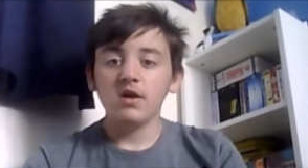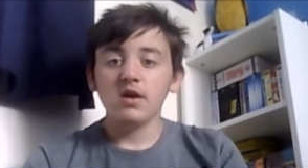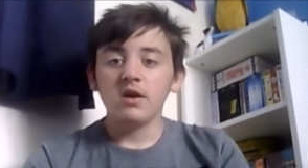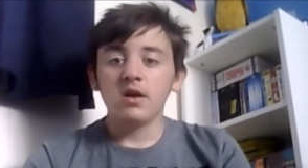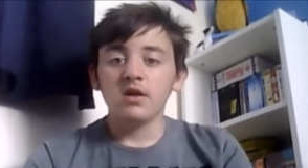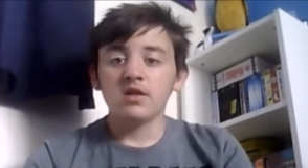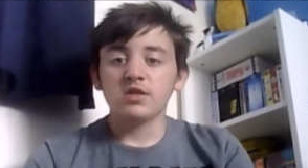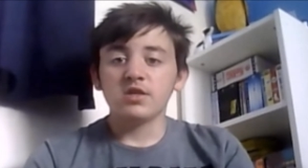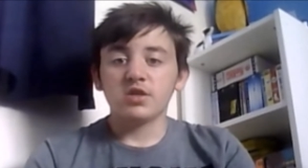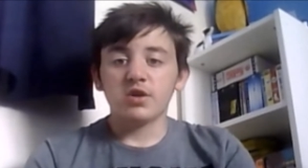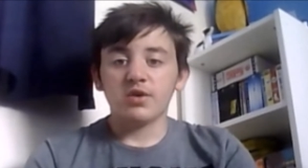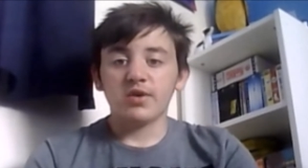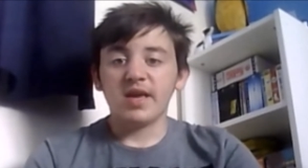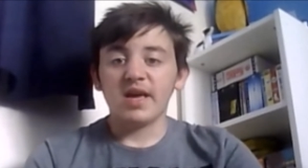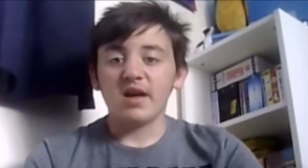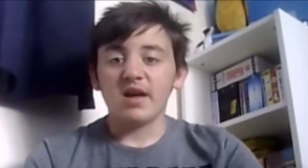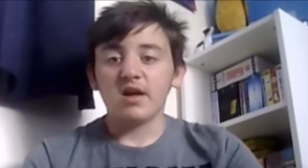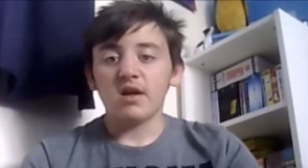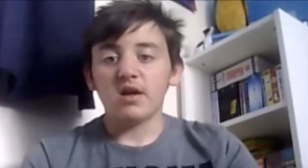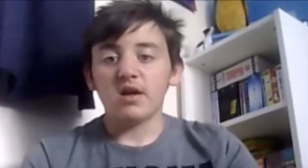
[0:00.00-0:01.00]
So
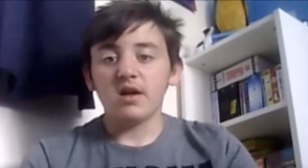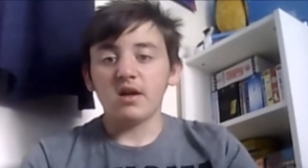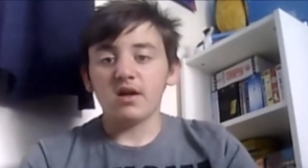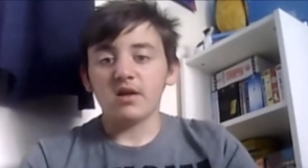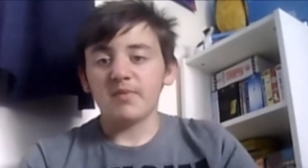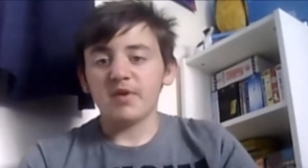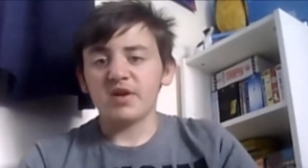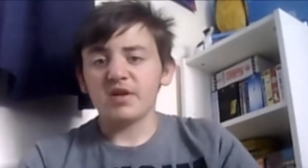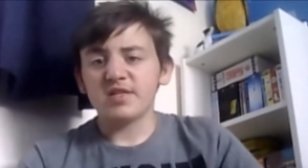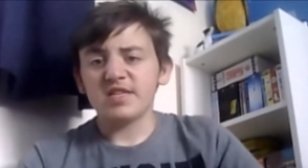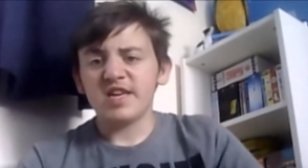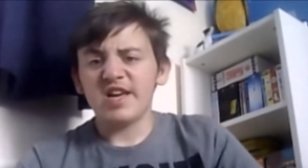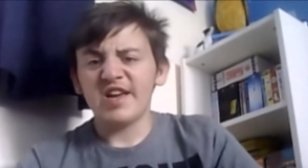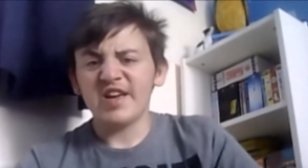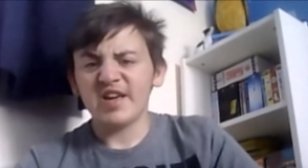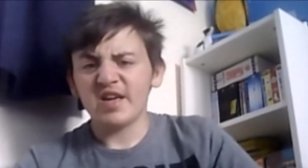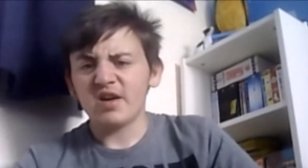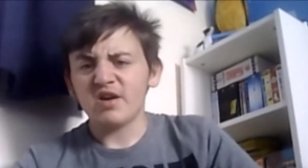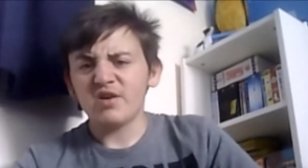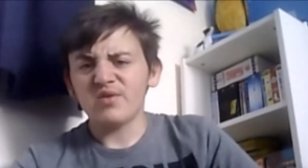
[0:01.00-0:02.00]
yeah, because
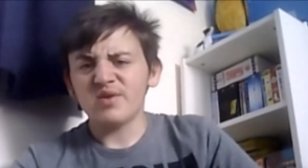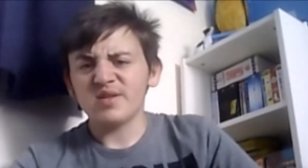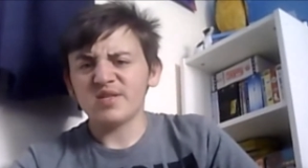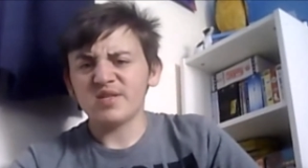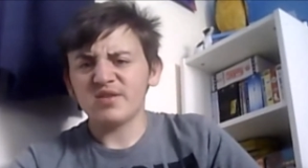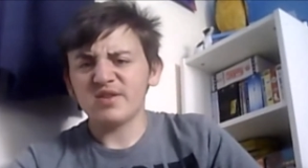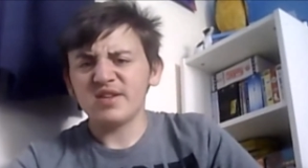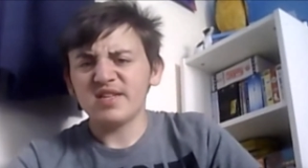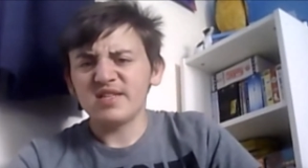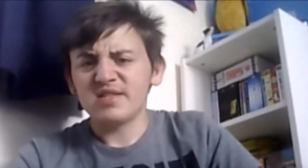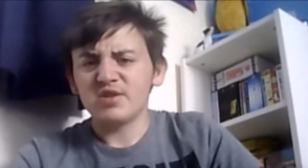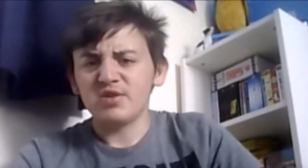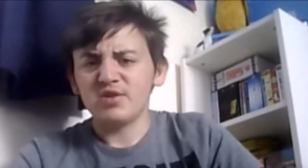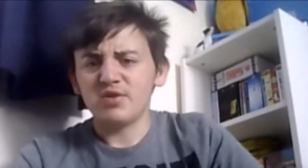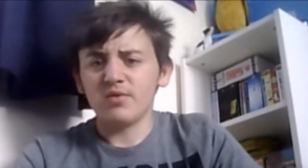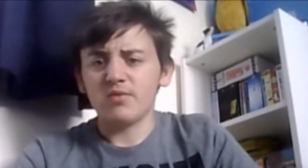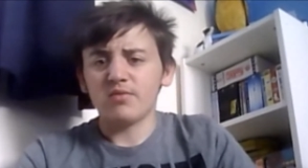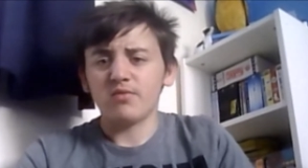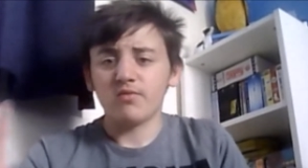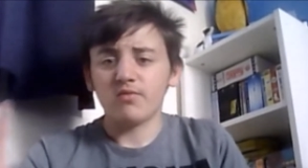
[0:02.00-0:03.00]
Hit Girl has gone
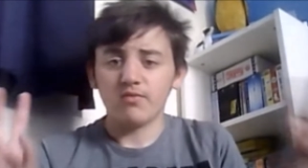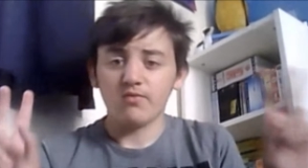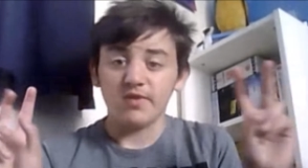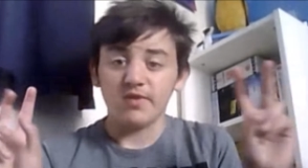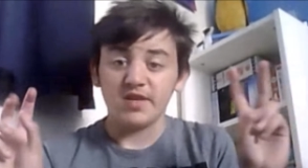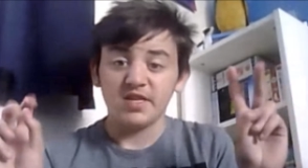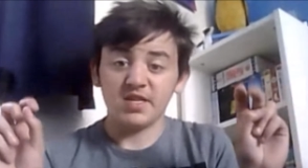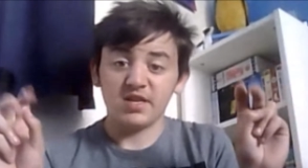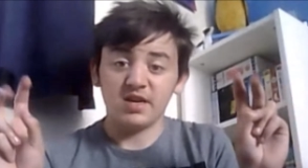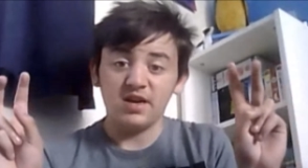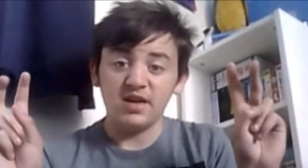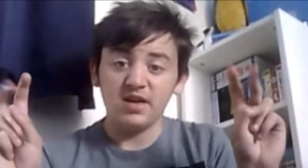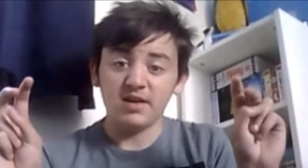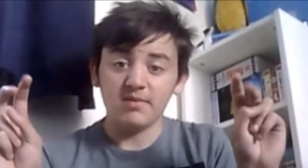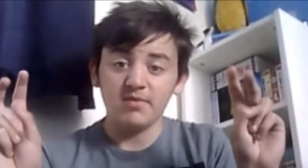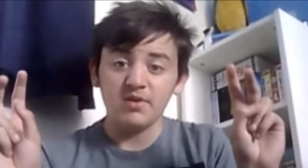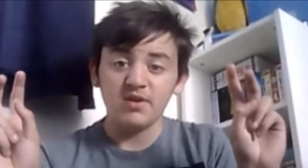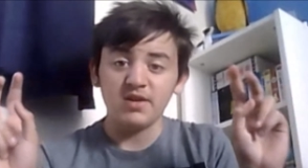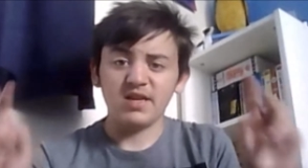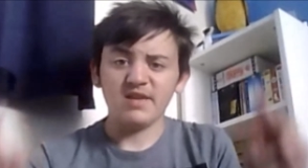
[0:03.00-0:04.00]
into
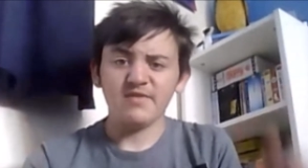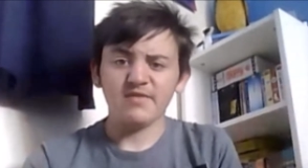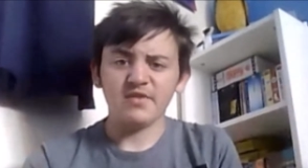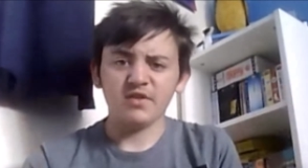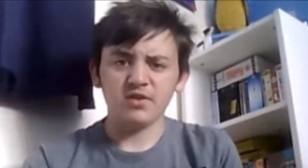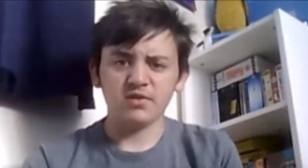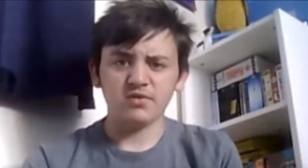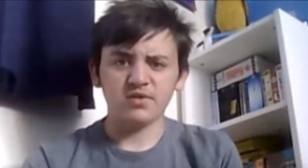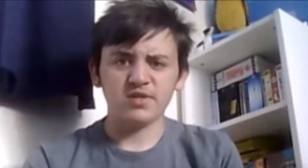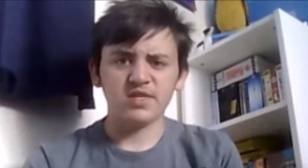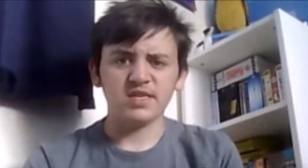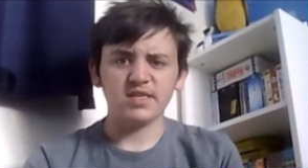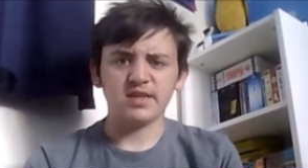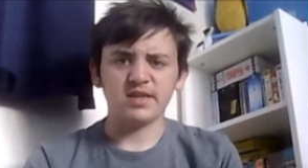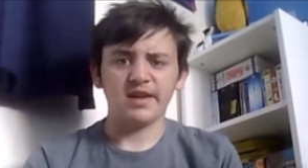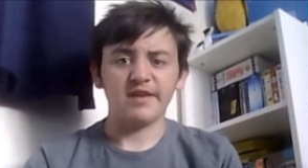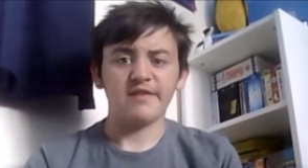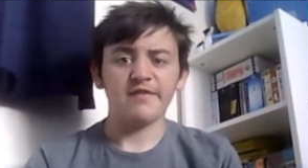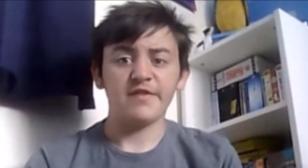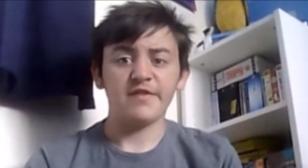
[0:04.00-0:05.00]
retirement, even though she's
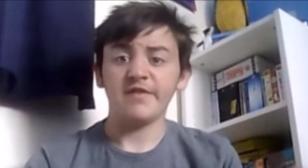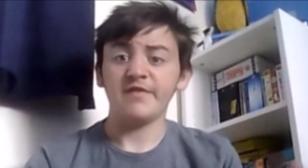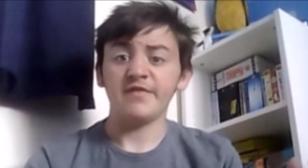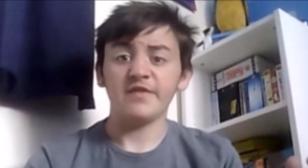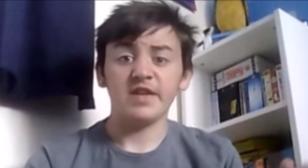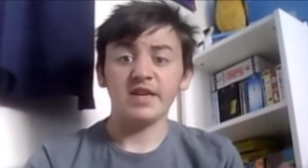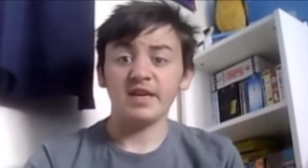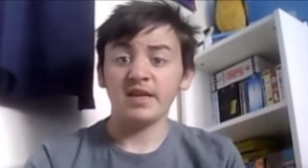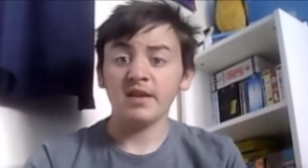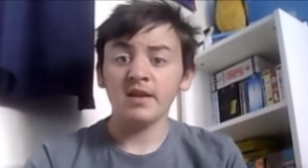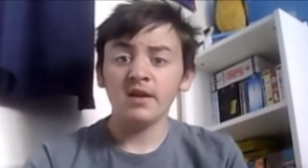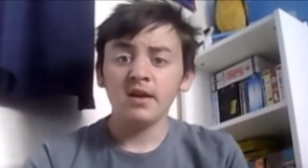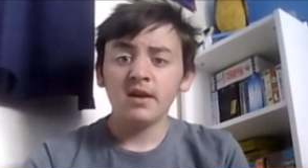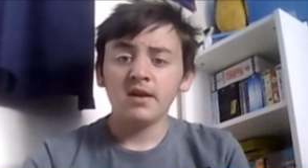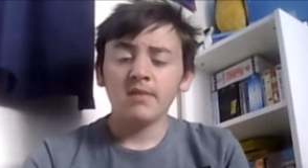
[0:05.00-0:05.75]
like 15,